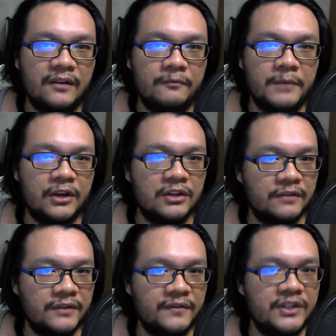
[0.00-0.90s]
tough
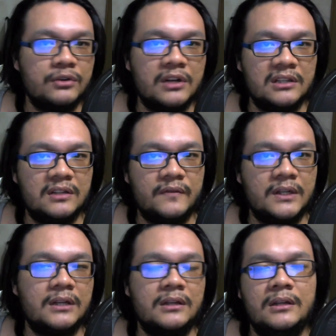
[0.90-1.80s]
because of the visual
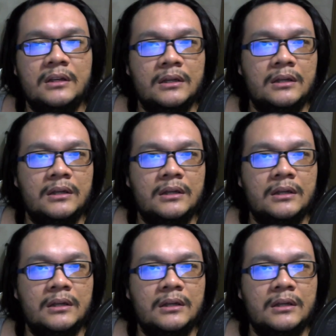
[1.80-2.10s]
clusterfuck,